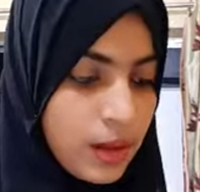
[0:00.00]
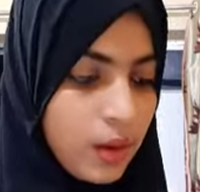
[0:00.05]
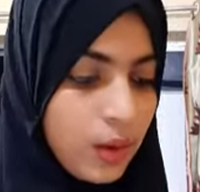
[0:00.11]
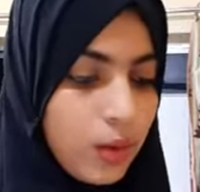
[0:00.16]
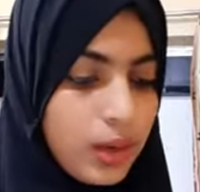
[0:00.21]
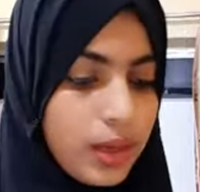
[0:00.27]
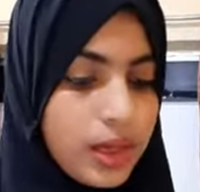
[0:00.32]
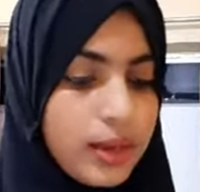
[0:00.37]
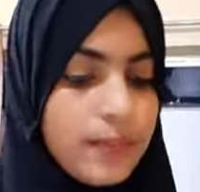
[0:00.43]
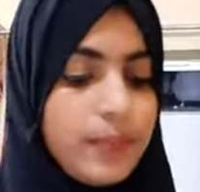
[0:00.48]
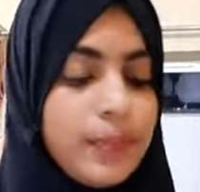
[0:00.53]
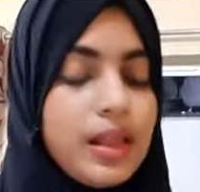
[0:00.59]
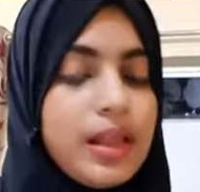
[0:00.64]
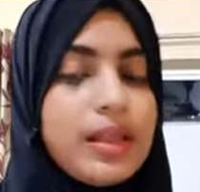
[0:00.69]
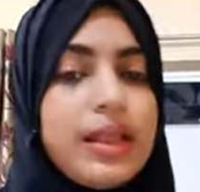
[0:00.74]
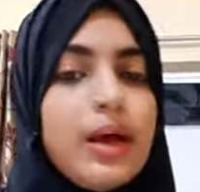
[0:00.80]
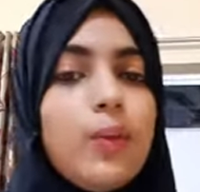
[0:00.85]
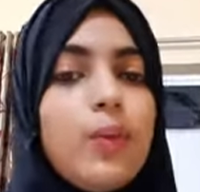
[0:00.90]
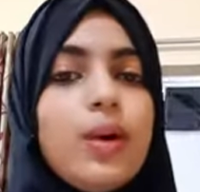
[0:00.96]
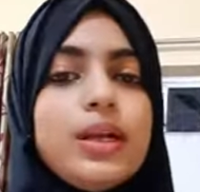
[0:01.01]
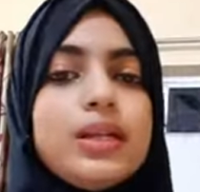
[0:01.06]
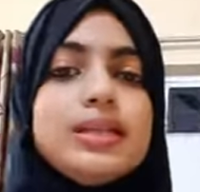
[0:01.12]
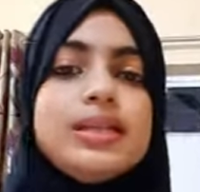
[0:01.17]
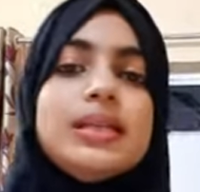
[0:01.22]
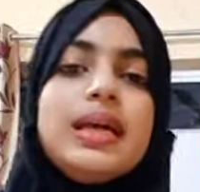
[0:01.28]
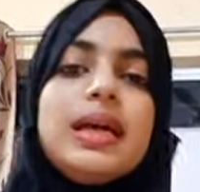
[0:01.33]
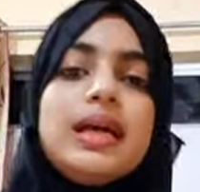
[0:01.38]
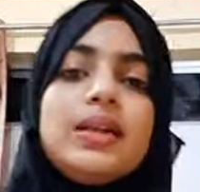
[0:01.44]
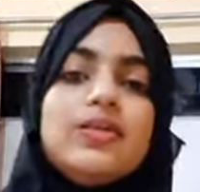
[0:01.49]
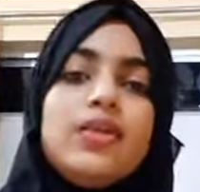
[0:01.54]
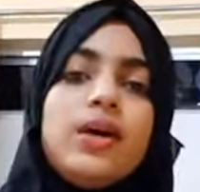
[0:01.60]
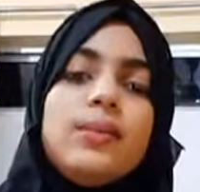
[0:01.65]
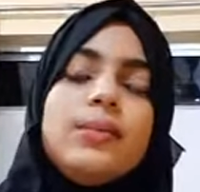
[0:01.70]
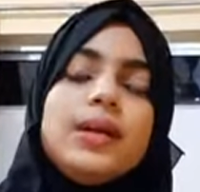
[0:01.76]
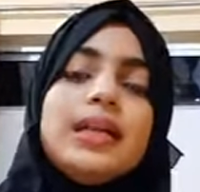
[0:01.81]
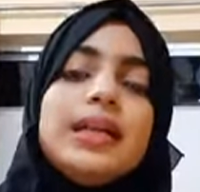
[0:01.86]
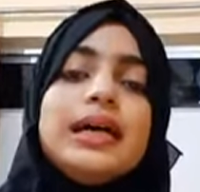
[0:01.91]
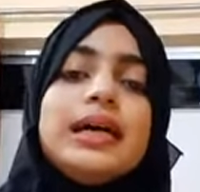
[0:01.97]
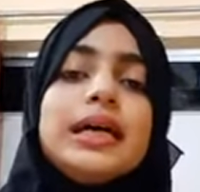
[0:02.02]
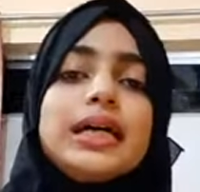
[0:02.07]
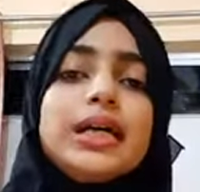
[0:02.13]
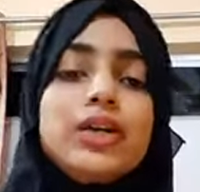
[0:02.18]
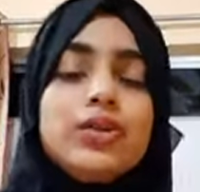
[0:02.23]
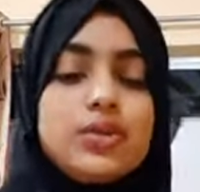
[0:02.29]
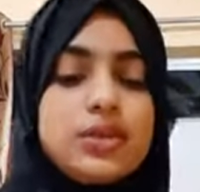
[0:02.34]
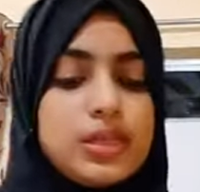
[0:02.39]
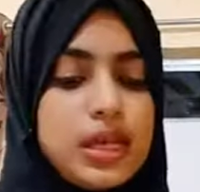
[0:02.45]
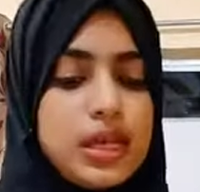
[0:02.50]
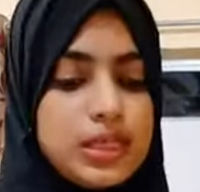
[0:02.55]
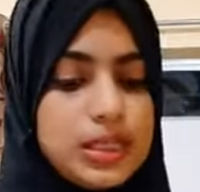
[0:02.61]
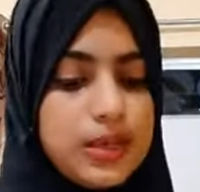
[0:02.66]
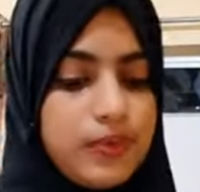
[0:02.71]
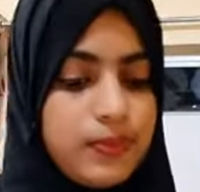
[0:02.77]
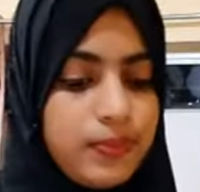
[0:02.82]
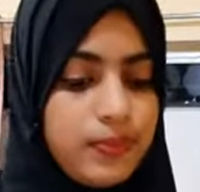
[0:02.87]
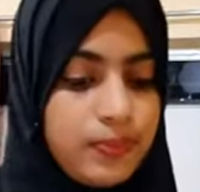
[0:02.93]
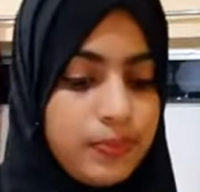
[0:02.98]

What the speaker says: Okay, now what is an adverbial accusative?